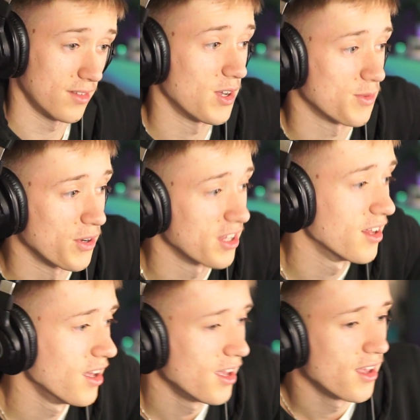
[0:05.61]
yeah, that's
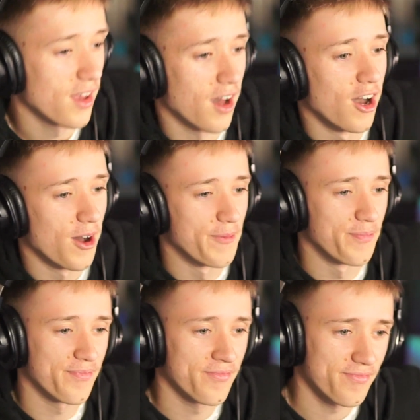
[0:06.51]
brilliant.
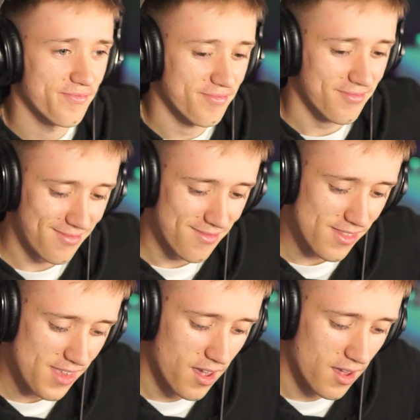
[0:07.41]
Um,
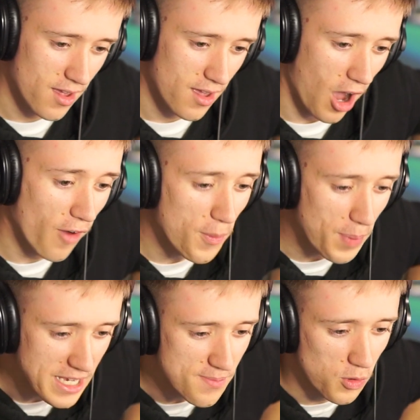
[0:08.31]
other
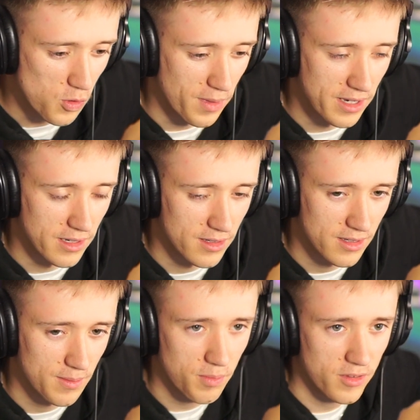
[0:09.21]
people, mate,
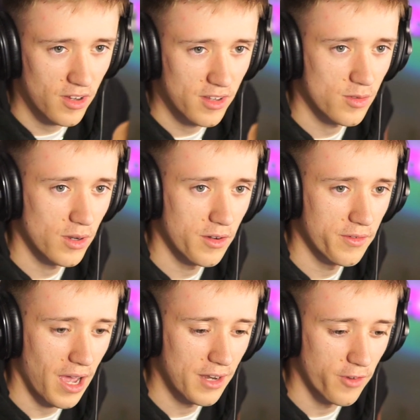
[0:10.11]
turn it into a
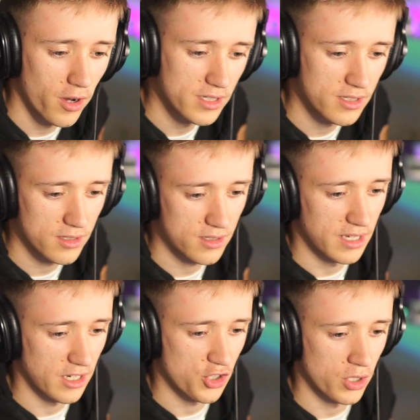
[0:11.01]
little advice
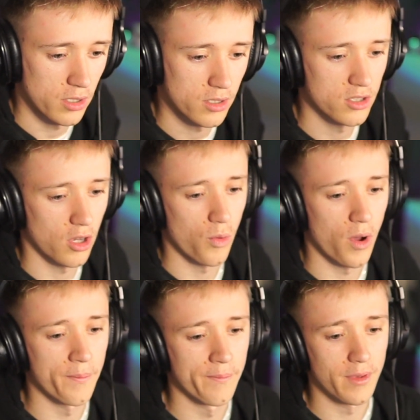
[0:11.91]
section. So,
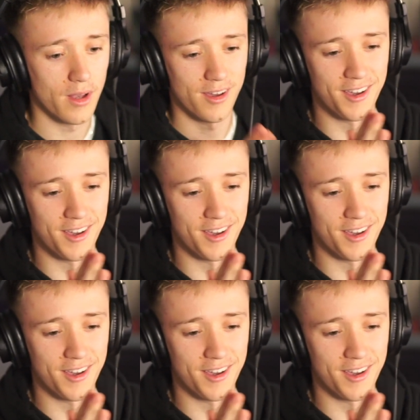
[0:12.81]
um,